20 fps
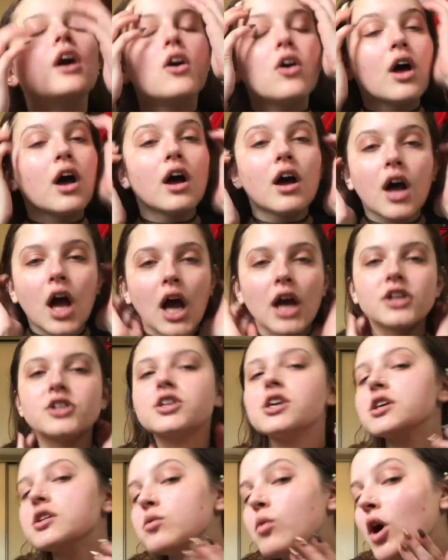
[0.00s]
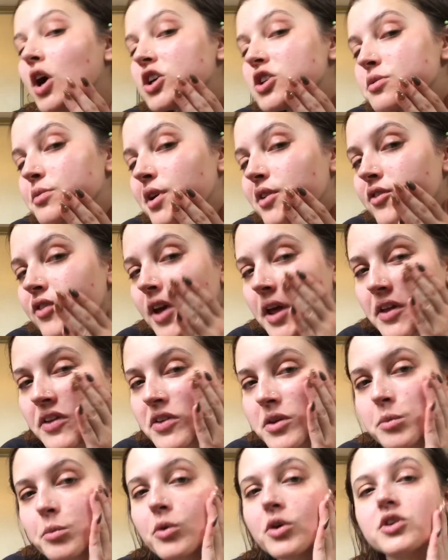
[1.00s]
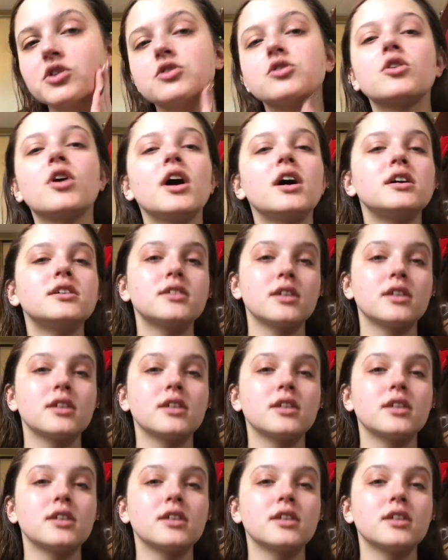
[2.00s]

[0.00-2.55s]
I just washed my face and moisturized.